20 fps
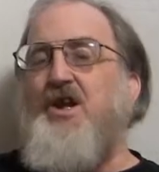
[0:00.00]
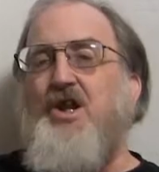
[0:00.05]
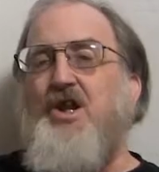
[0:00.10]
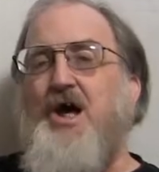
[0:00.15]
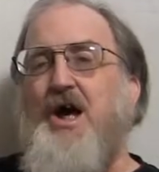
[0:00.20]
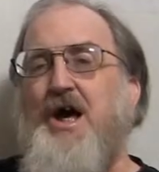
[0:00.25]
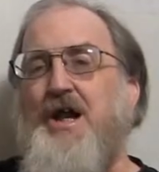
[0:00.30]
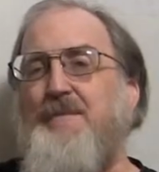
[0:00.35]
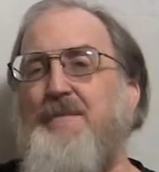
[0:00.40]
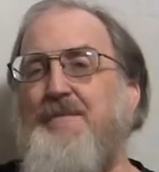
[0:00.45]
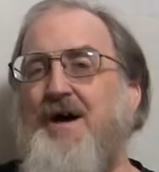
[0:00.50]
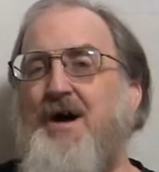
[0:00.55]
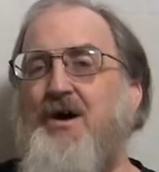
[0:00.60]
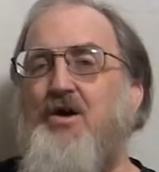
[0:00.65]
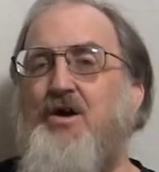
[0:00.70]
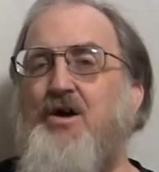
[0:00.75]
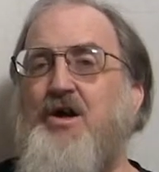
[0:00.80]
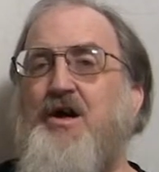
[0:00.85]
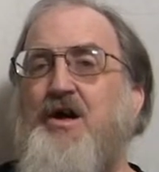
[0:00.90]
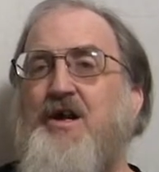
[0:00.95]
a lot
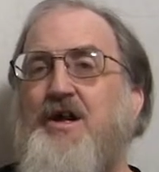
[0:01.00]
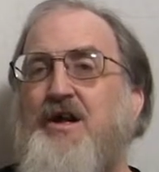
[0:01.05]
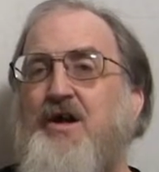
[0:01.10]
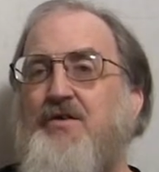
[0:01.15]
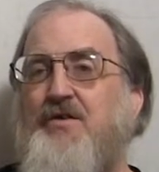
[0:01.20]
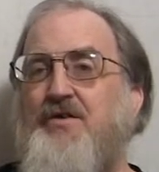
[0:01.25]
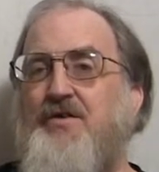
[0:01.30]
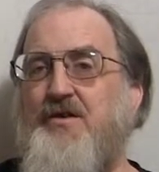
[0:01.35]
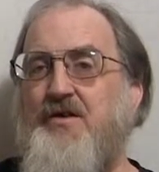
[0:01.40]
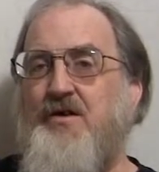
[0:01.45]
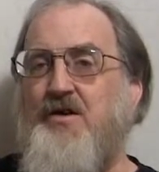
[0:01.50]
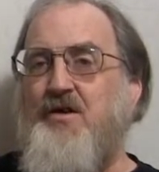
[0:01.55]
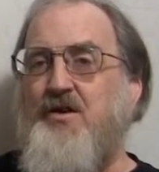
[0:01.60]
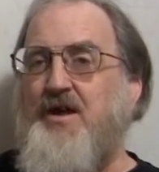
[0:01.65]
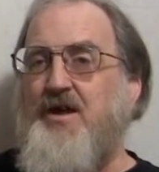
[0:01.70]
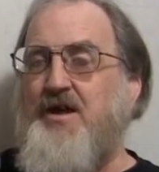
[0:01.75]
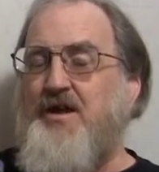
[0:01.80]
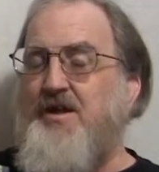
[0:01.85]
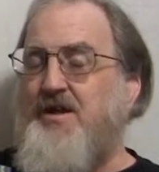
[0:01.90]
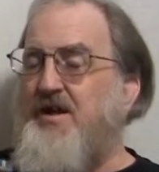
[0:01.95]
about gut health here
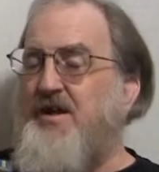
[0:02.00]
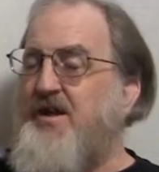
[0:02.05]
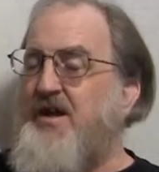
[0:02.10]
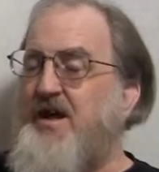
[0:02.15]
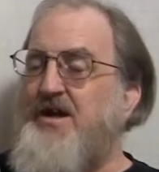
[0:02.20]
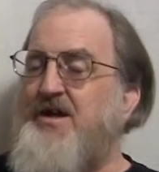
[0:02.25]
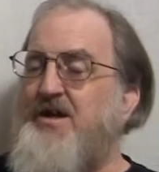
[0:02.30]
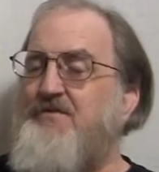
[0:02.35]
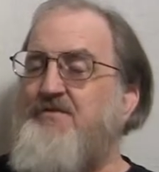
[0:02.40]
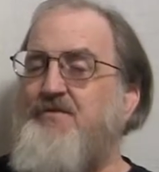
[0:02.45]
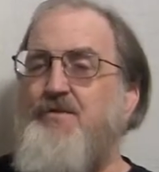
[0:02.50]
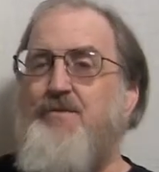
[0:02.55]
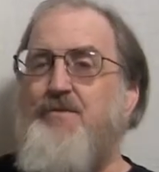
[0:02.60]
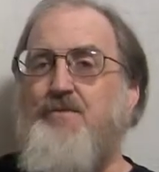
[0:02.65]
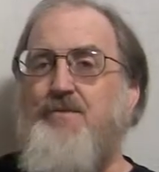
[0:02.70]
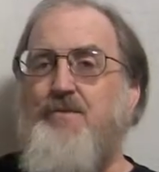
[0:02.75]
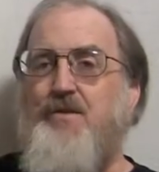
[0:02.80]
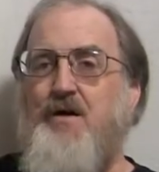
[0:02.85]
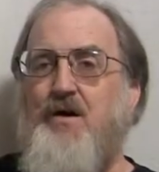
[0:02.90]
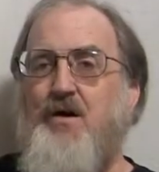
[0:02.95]
lately. A lot of different
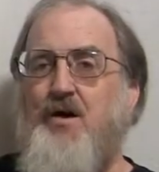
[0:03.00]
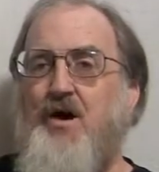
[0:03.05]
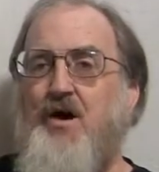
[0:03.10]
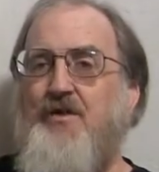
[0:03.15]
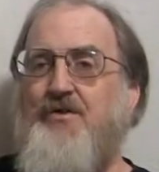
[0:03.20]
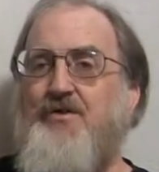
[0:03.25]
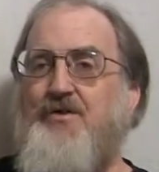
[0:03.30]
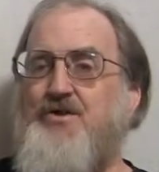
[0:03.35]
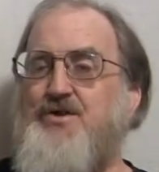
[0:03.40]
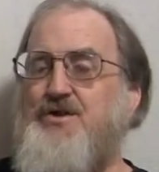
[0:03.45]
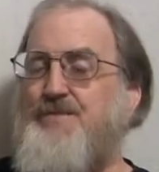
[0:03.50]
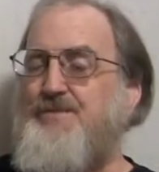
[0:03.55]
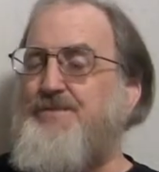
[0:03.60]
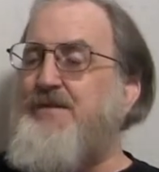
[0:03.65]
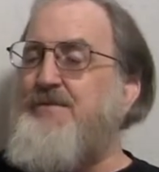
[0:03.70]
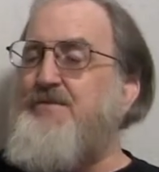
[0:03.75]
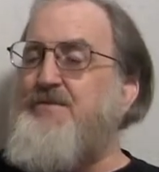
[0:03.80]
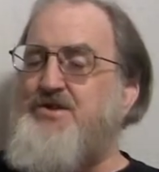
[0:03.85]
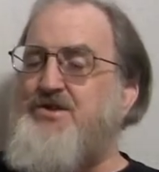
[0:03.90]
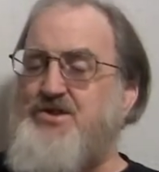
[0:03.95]
uh, authors and
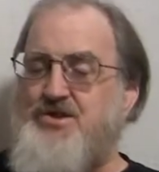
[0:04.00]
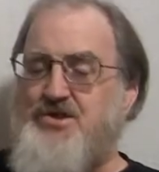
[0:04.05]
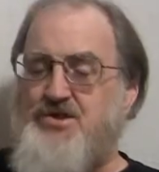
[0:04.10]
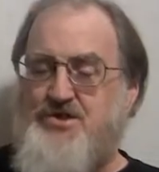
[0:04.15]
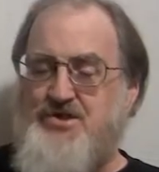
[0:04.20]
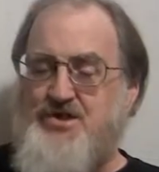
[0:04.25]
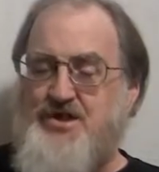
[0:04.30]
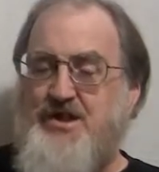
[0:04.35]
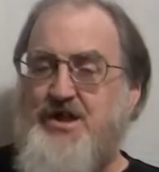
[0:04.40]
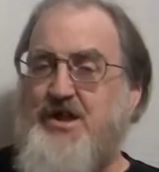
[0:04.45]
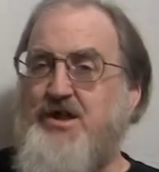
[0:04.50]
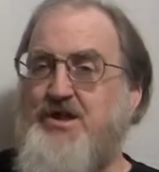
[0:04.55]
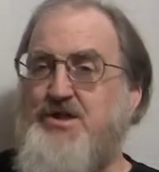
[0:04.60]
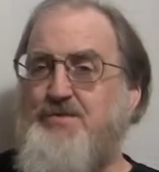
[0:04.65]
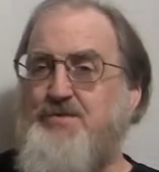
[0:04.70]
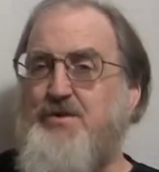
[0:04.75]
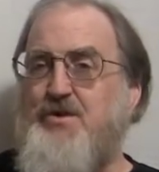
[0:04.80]
publicists are sending us